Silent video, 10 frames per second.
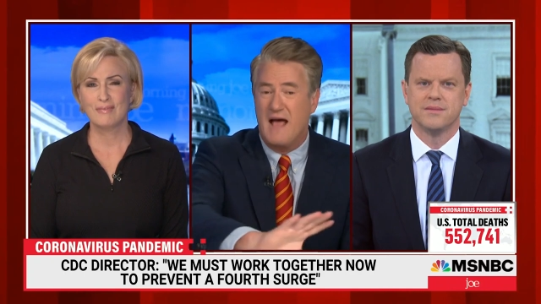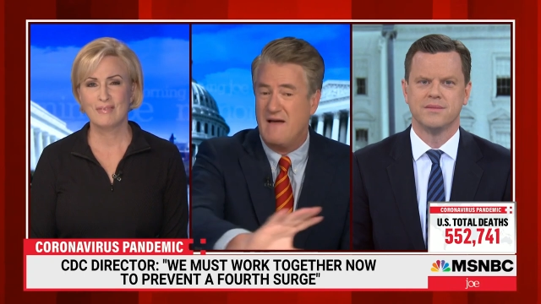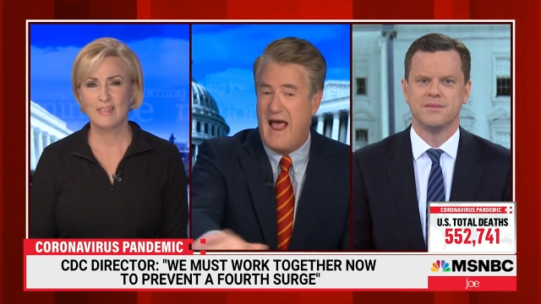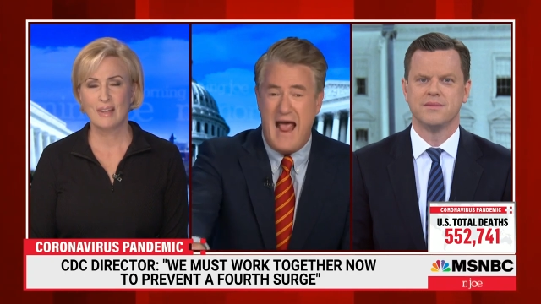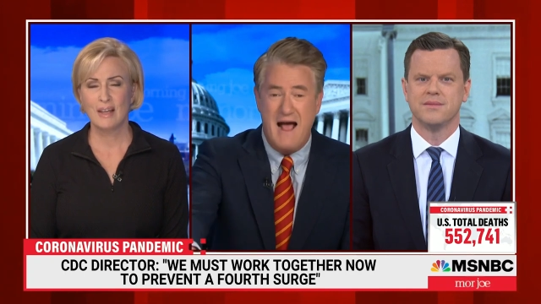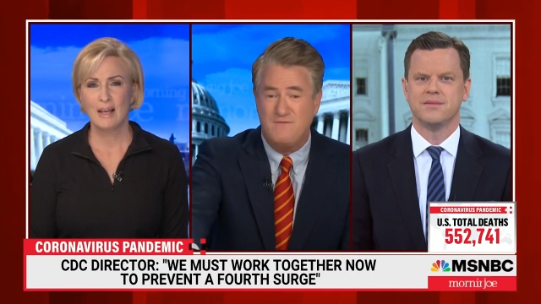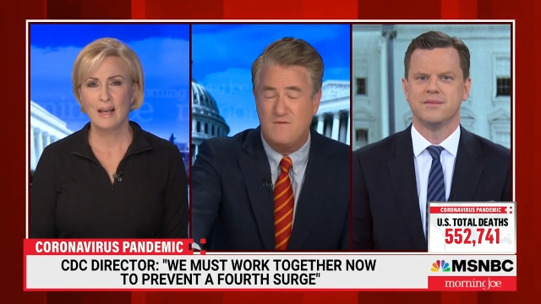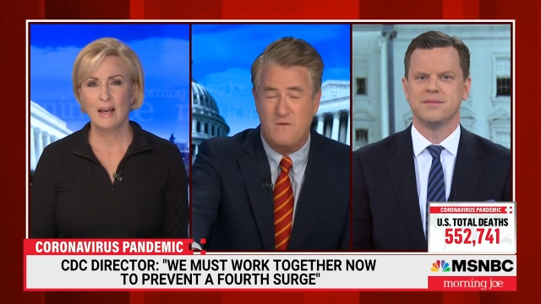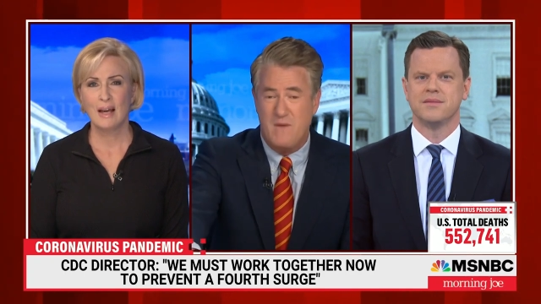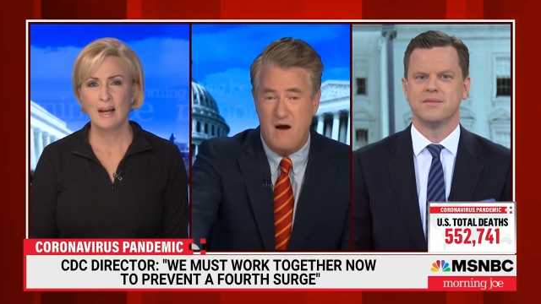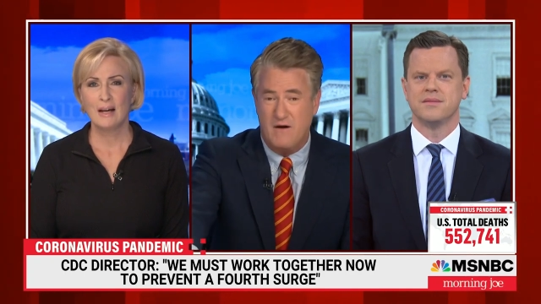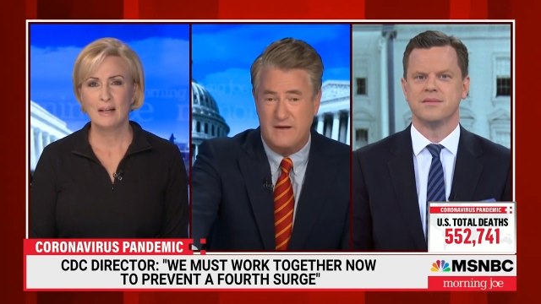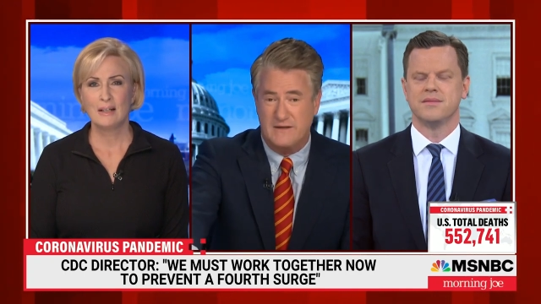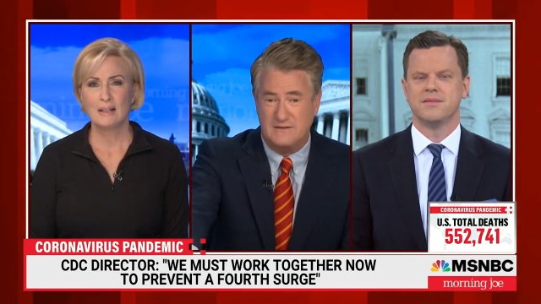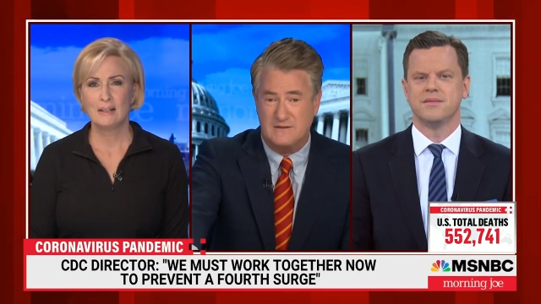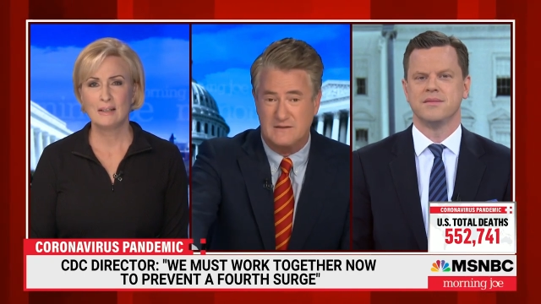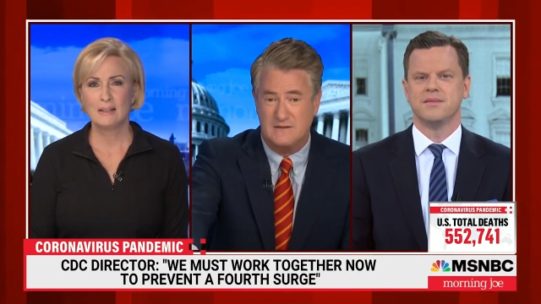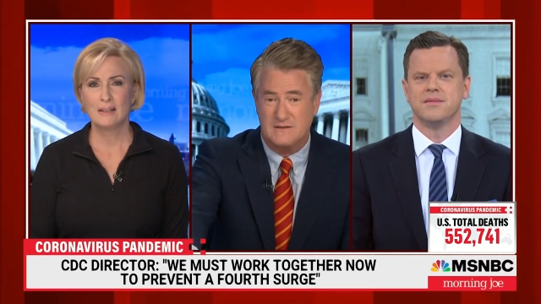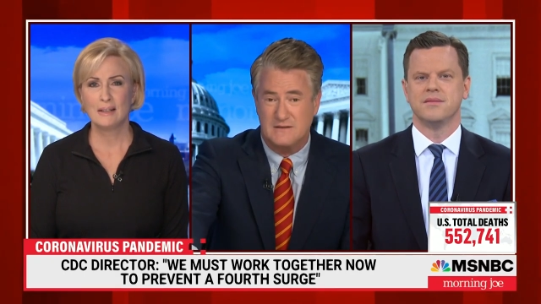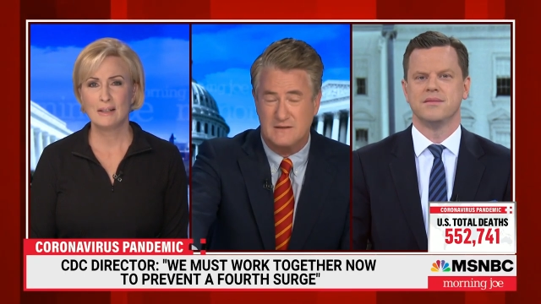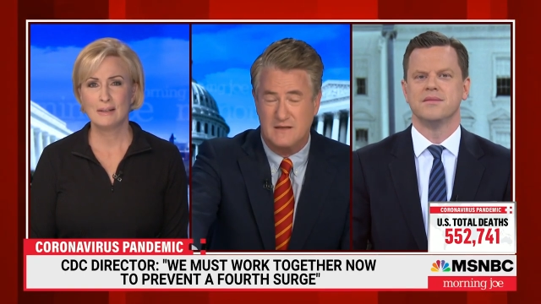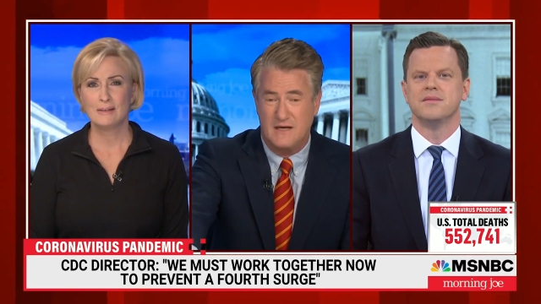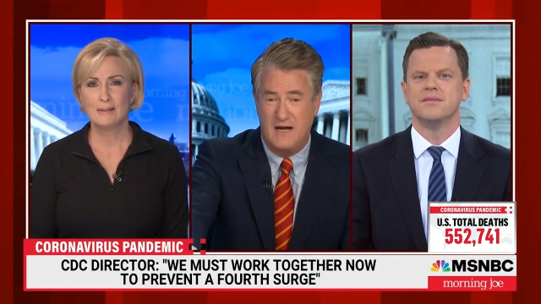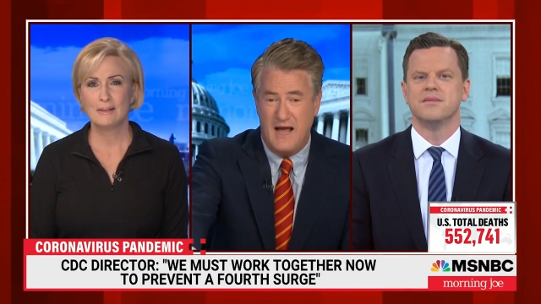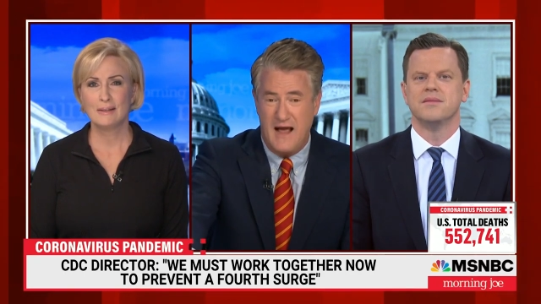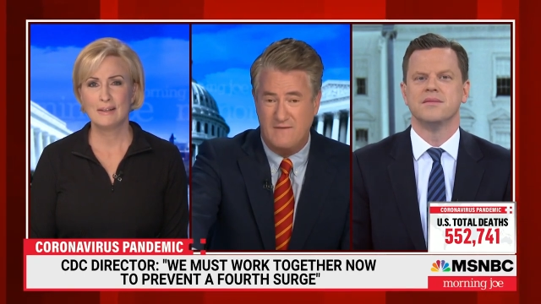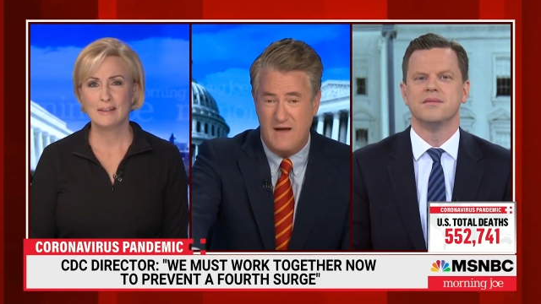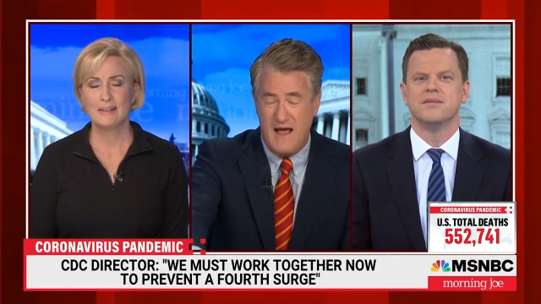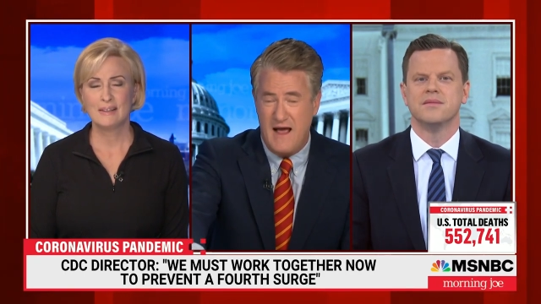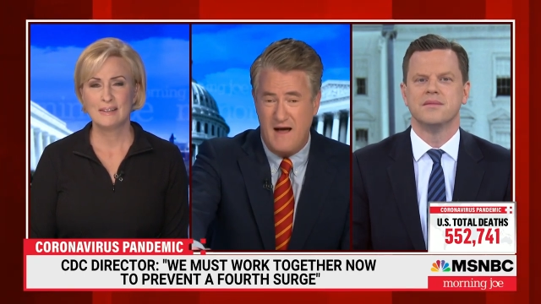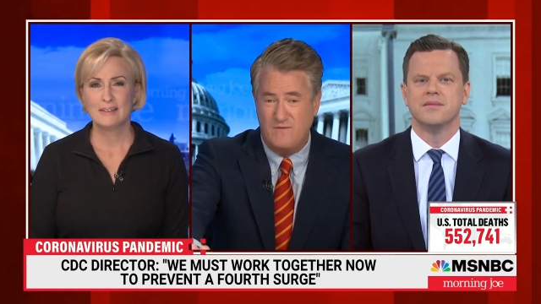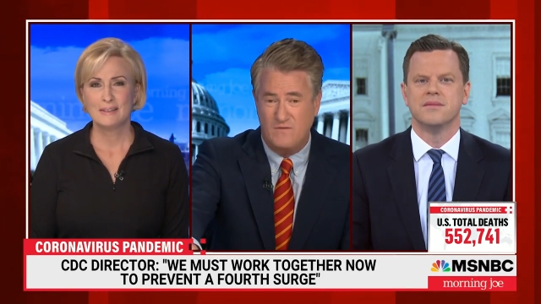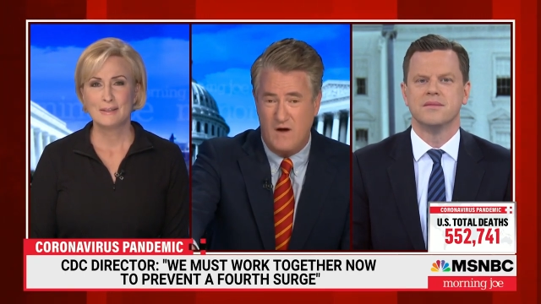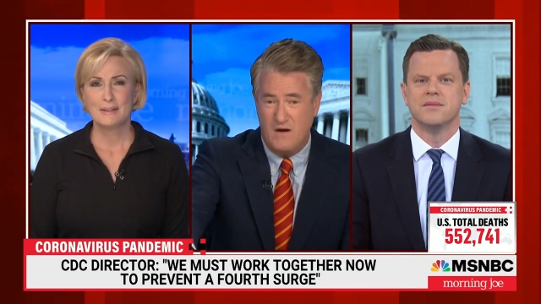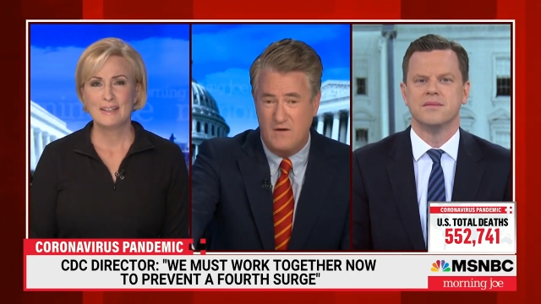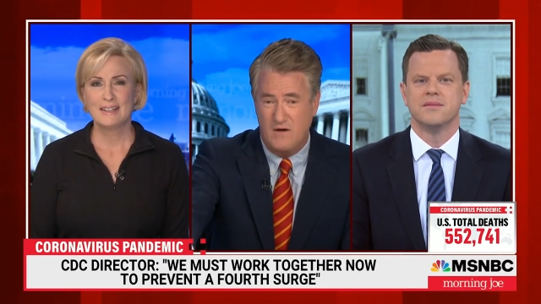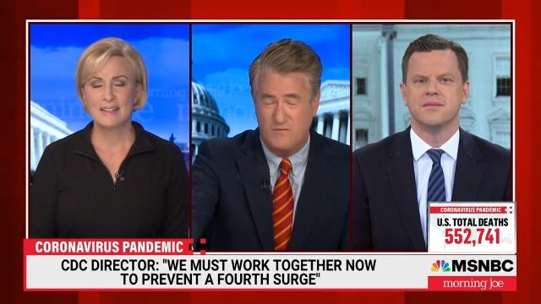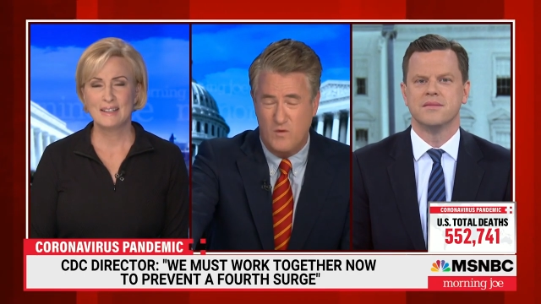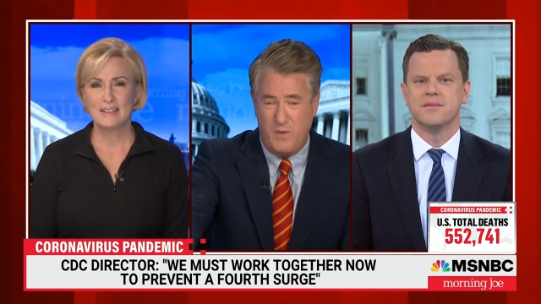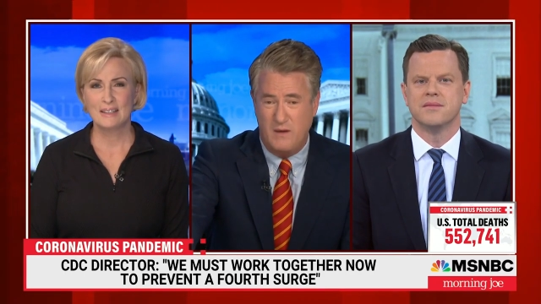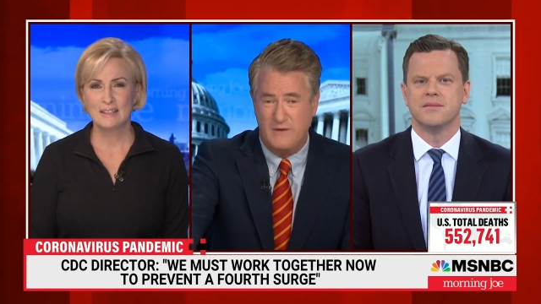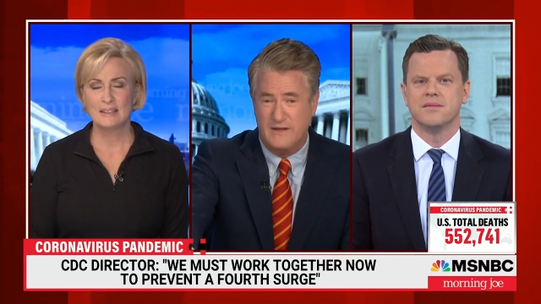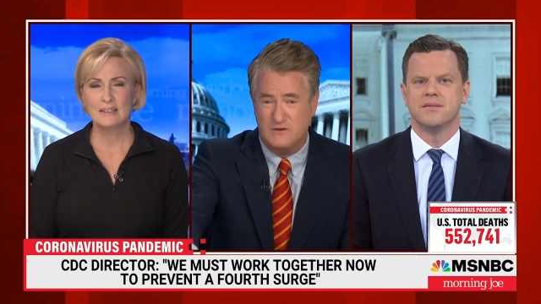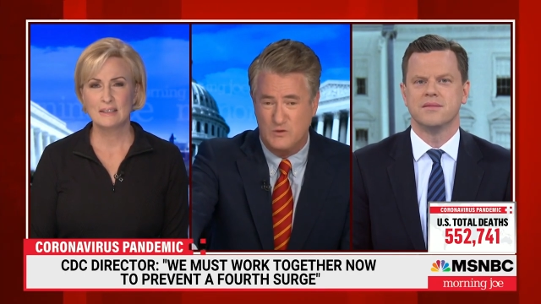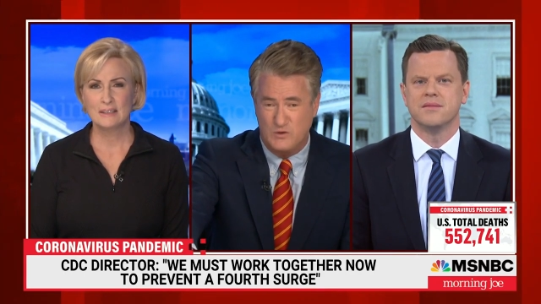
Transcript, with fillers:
Speaker 1: half of Americans, half, half of, uh, of Republicans who